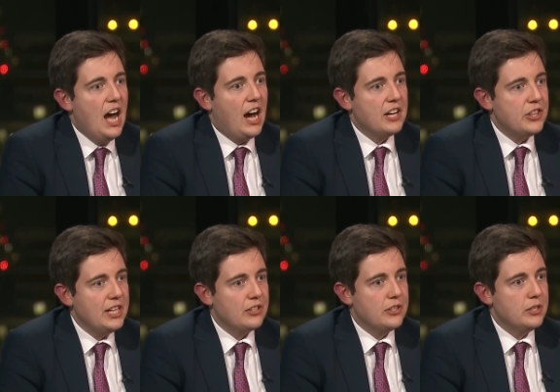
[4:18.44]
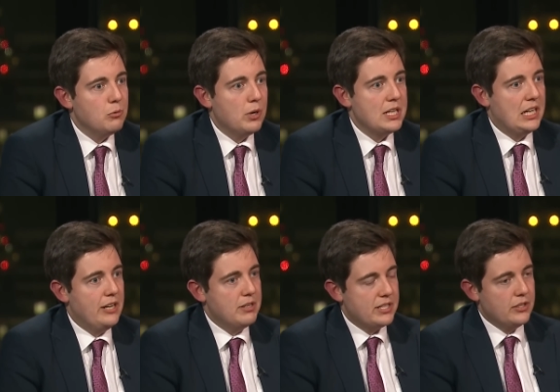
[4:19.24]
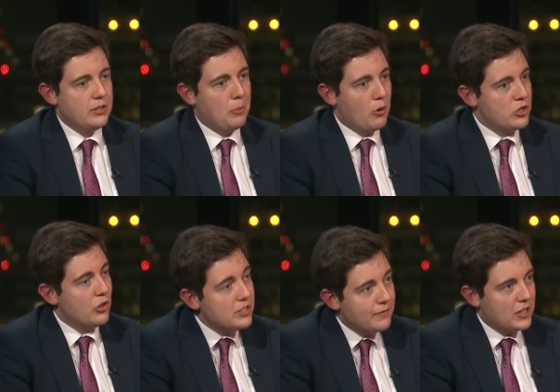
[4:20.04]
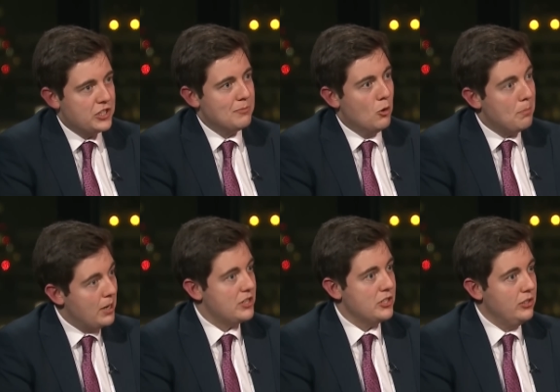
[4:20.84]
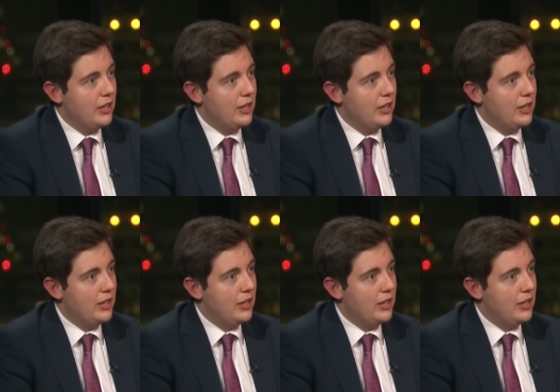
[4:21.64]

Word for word: I think that what is clear is that the Boris Johnson faction is more personal.